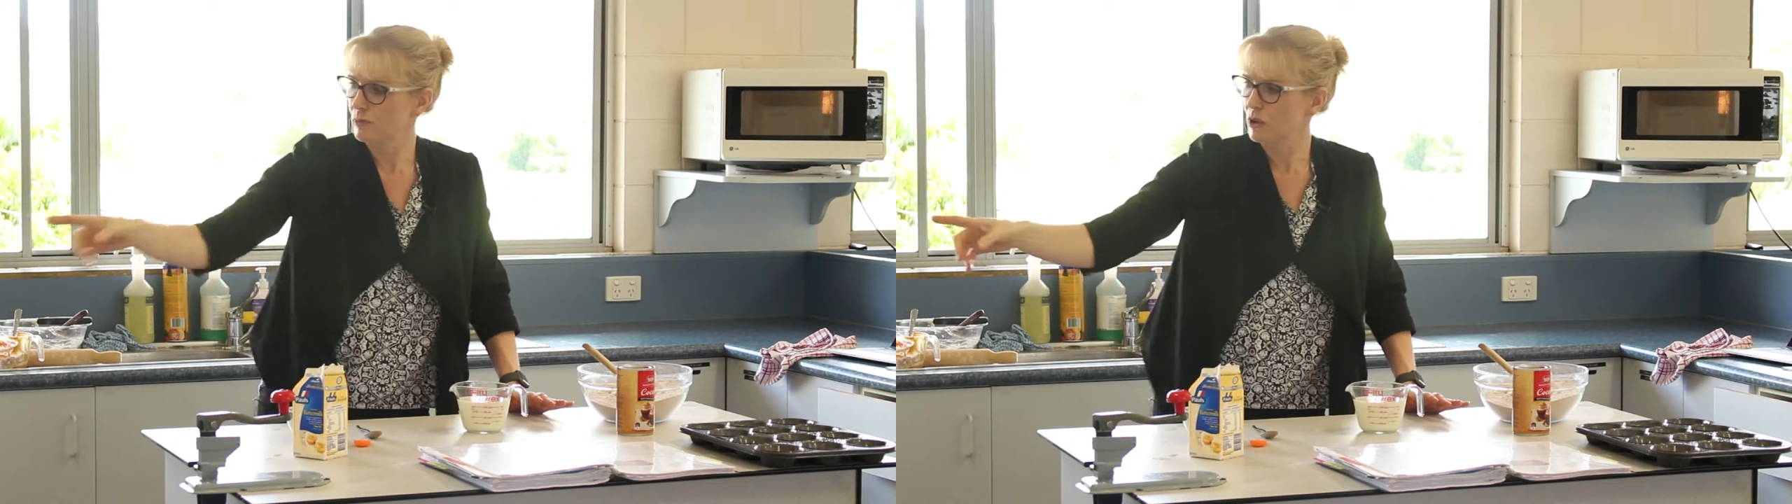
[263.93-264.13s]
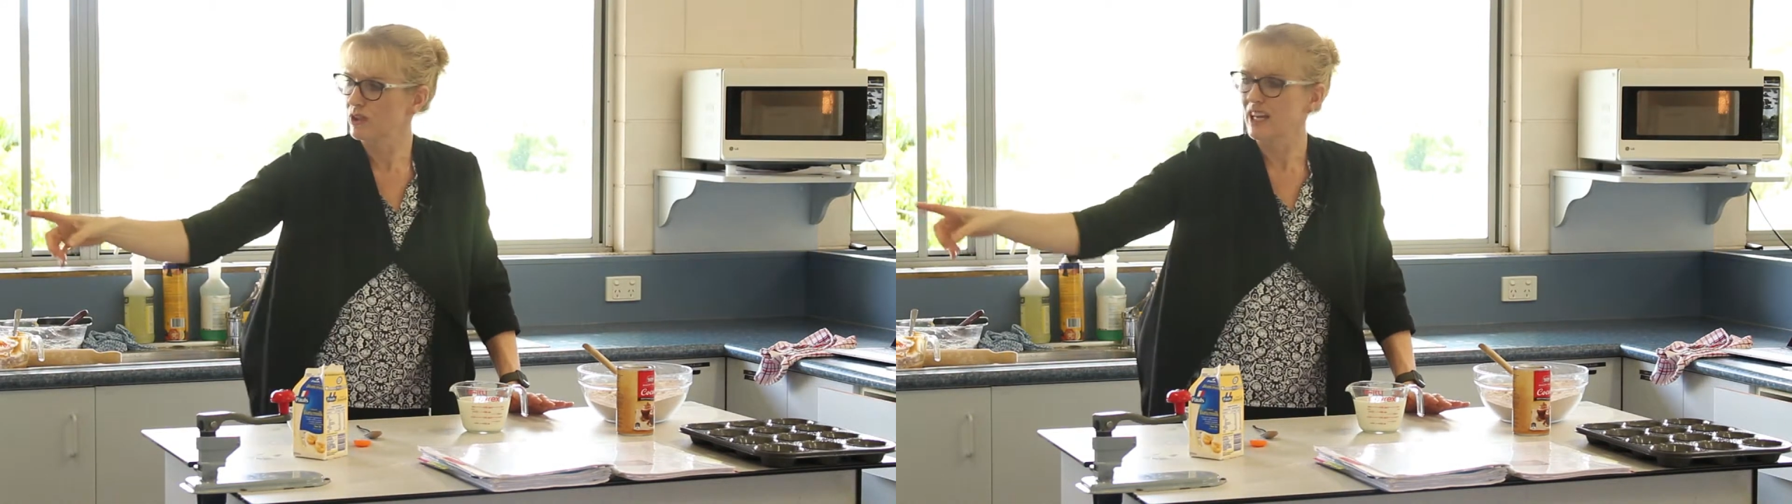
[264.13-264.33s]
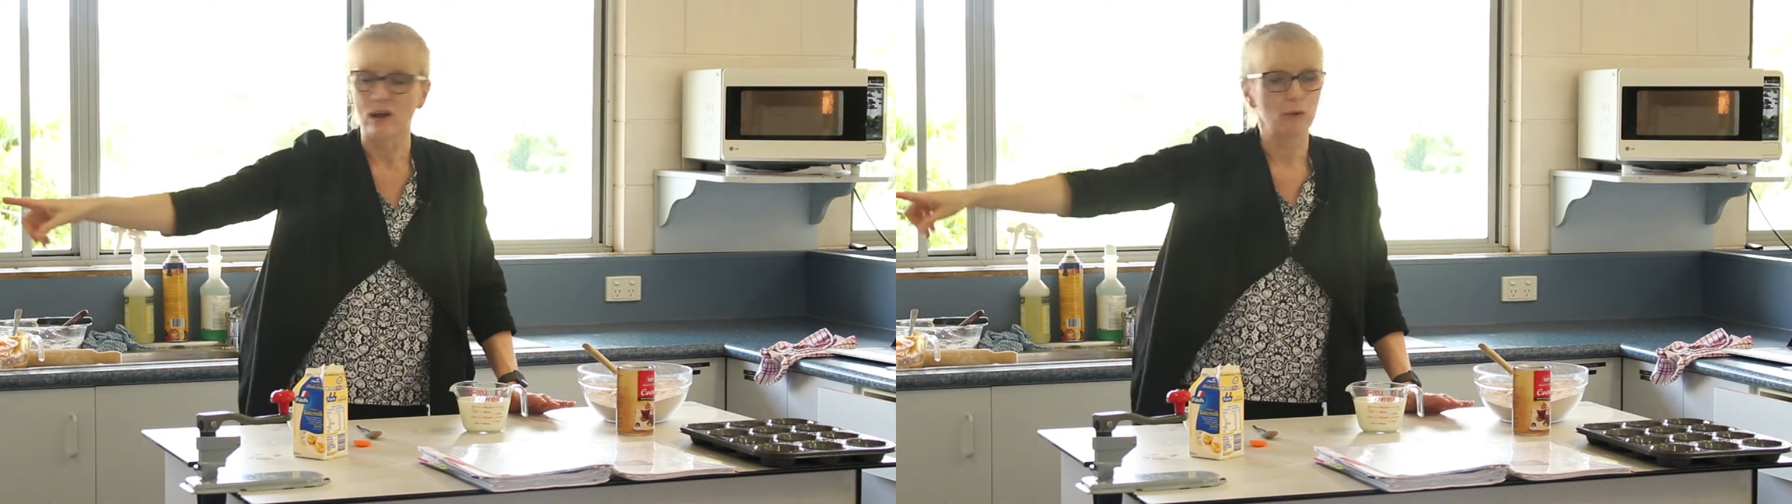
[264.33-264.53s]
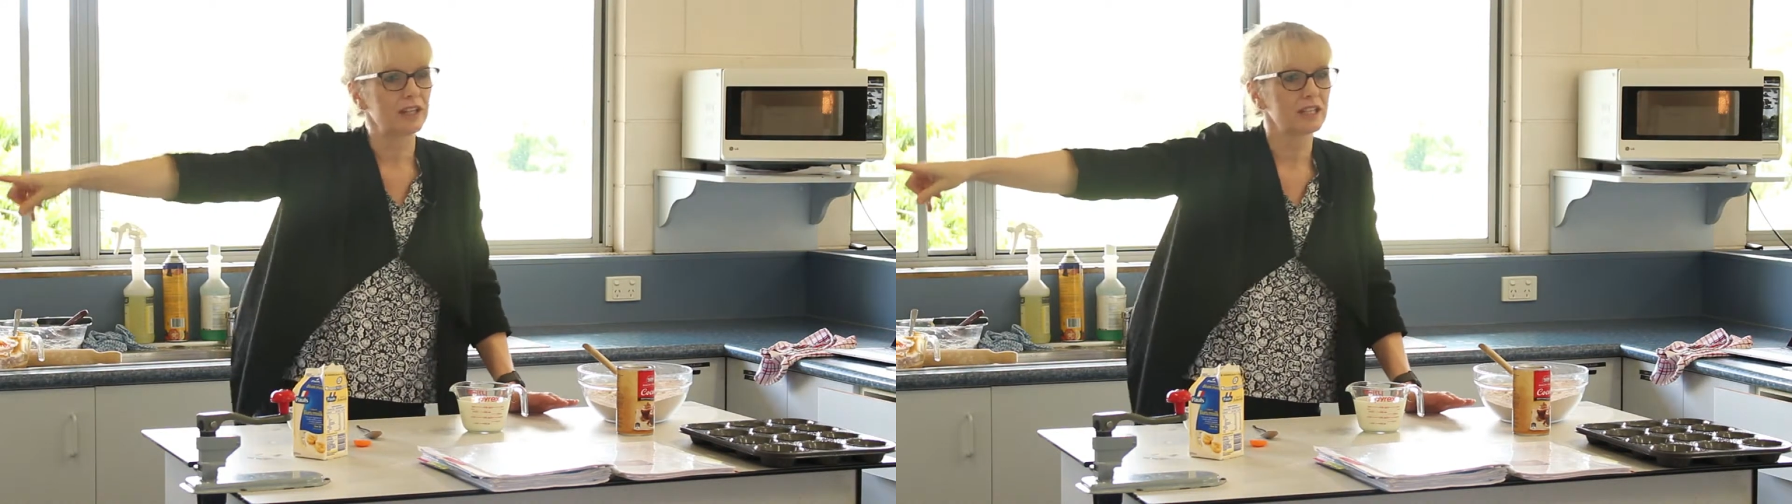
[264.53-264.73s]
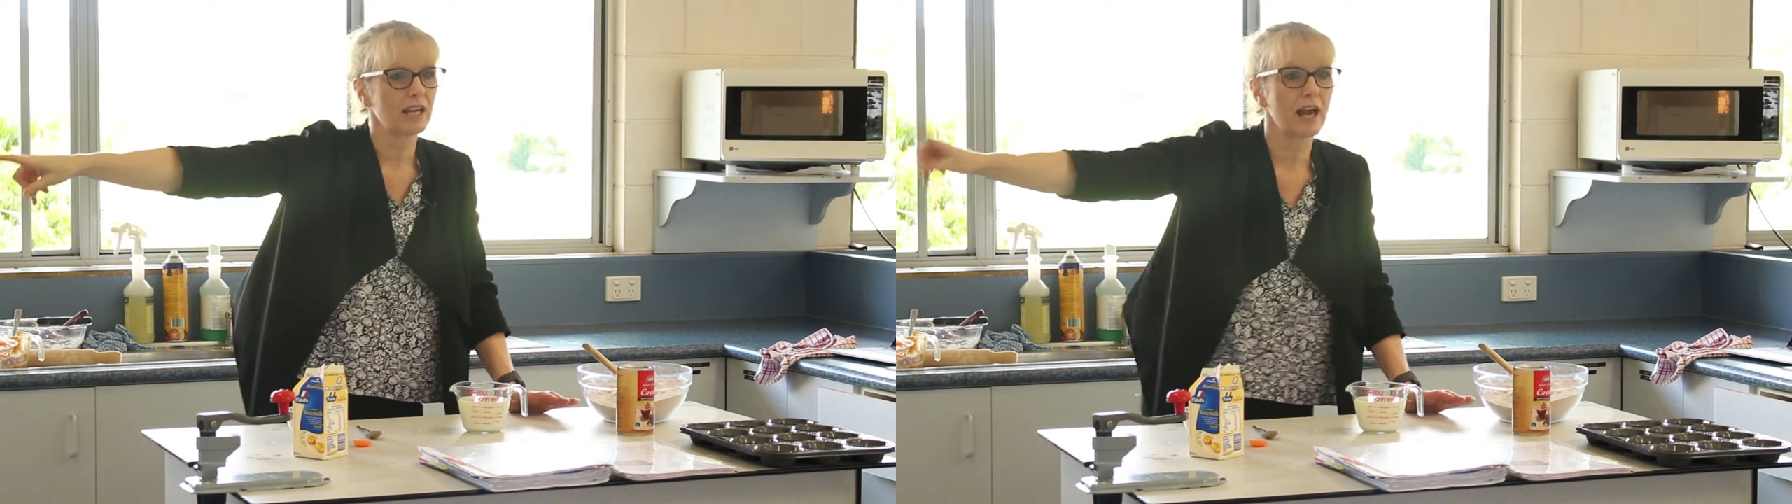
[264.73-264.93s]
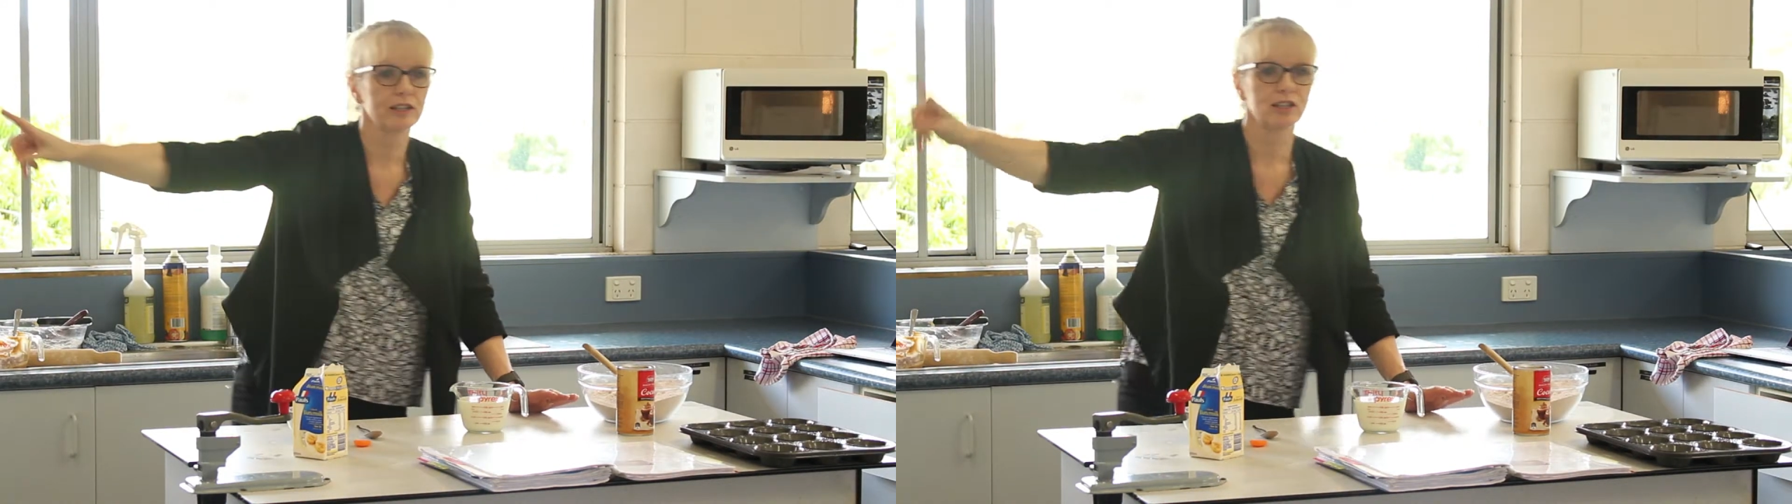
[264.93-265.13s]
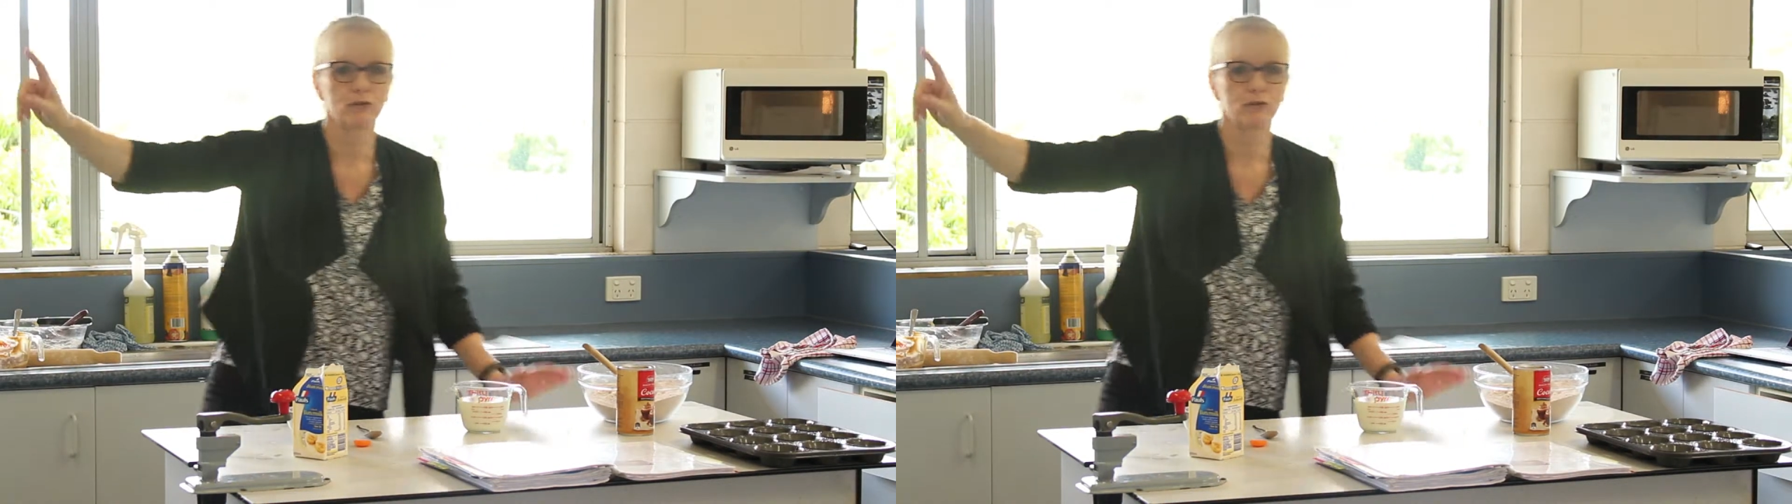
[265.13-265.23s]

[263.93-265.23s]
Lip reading: milk with a touch